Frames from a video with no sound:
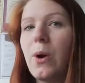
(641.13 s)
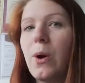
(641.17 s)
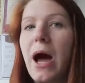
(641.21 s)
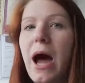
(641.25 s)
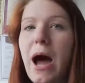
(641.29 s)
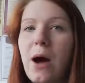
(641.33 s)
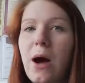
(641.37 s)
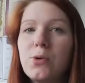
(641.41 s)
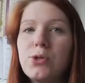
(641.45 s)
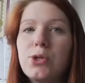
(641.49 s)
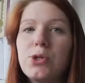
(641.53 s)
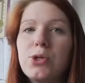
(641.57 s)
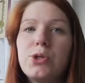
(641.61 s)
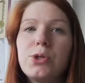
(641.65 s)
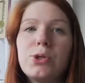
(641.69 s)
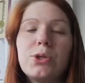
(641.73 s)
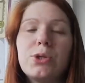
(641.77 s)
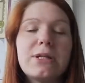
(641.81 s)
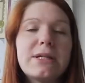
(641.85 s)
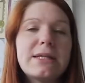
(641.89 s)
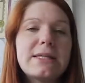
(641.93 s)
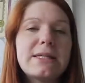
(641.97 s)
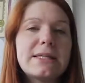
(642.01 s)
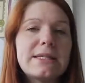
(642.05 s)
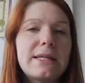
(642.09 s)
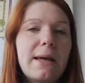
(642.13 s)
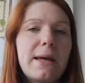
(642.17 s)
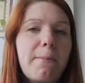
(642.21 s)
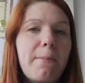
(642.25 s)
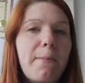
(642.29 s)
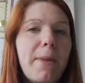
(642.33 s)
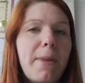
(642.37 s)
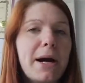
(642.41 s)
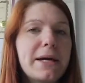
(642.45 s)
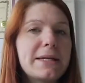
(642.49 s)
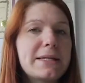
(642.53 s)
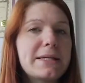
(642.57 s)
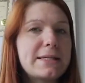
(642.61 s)
how to do the step
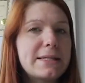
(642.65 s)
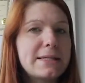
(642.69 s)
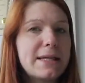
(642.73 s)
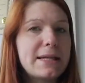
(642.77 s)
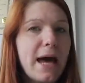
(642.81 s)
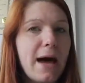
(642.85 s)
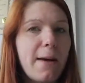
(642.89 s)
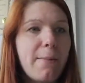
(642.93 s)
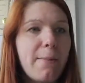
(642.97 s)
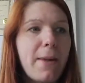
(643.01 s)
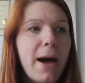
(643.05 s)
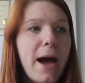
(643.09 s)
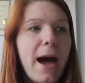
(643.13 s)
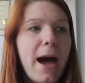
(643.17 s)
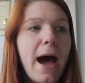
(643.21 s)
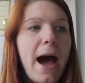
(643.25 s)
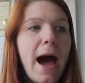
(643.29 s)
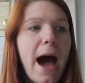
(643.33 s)
by step,